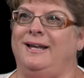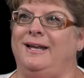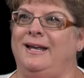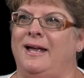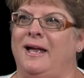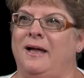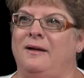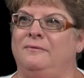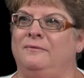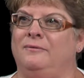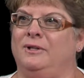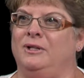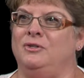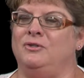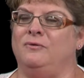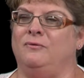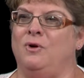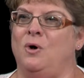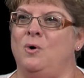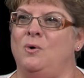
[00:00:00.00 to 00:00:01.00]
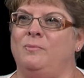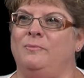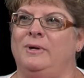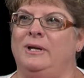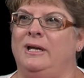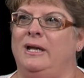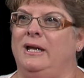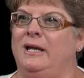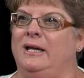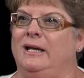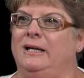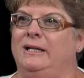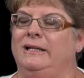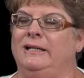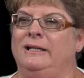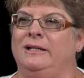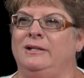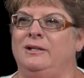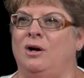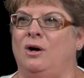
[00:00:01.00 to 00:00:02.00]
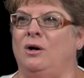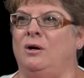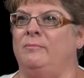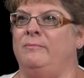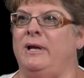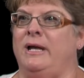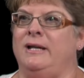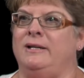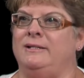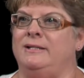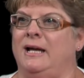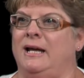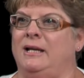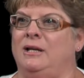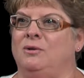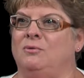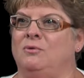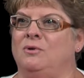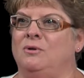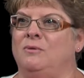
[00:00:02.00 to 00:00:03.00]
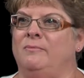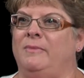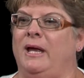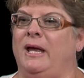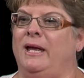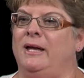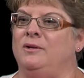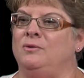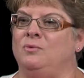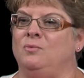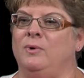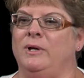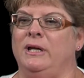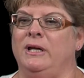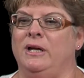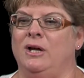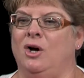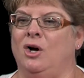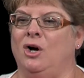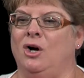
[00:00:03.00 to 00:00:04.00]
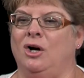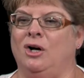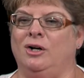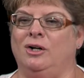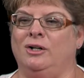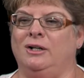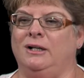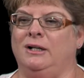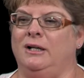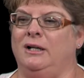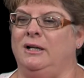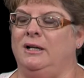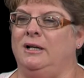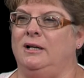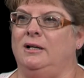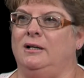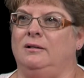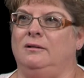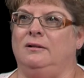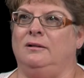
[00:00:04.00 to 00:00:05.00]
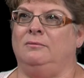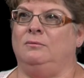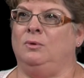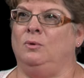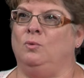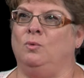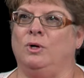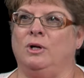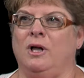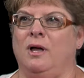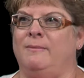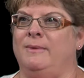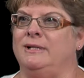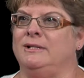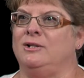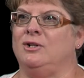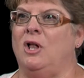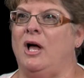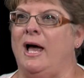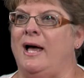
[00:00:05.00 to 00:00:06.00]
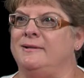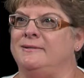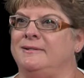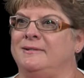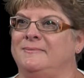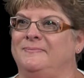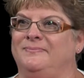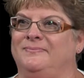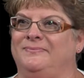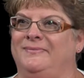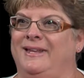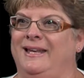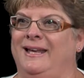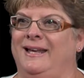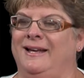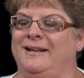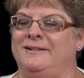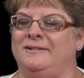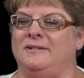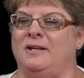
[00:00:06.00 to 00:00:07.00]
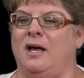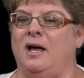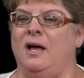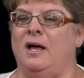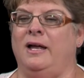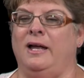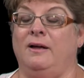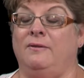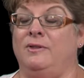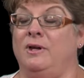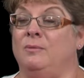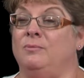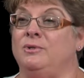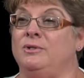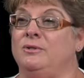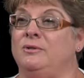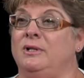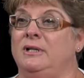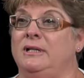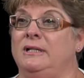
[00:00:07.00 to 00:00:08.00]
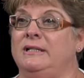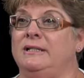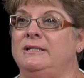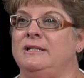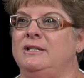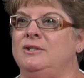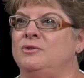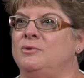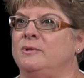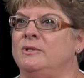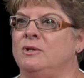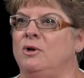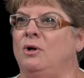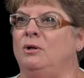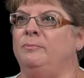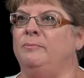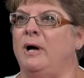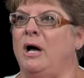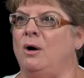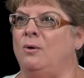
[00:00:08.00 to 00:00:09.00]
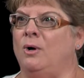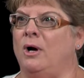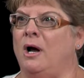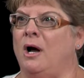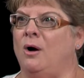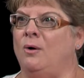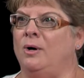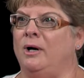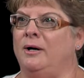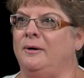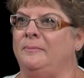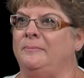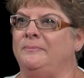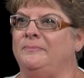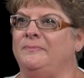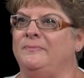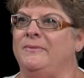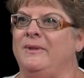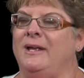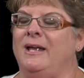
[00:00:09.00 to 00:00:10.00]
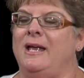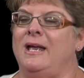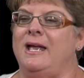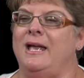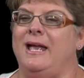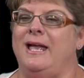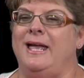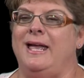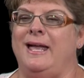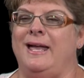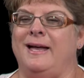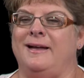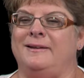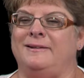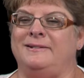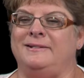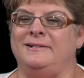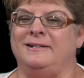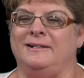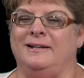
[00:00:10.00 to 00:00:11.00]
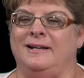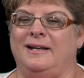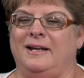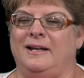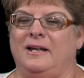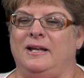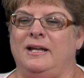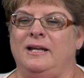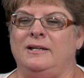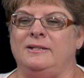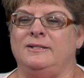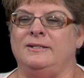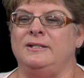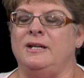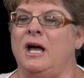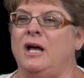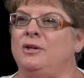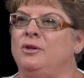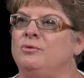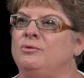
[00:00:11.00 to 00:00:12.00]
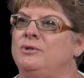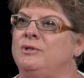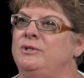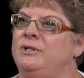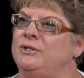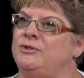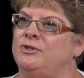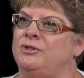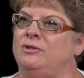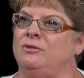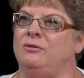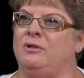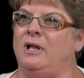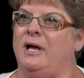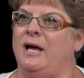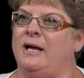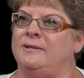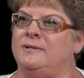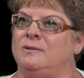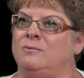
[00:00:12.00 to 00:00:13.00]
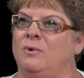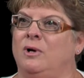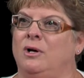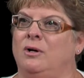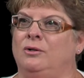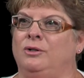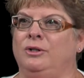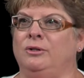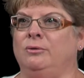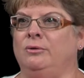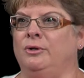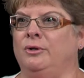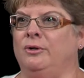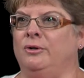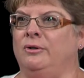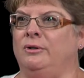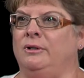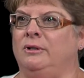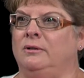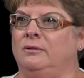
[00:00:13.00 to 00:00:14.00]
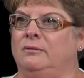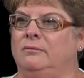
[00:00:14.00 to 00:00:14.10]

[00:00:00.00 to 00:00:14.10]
at Village of Hope in our main dining room, and we're coming to class. And I have the opportunity to teach what's called Power Hour. And it's not your traditional class where you learn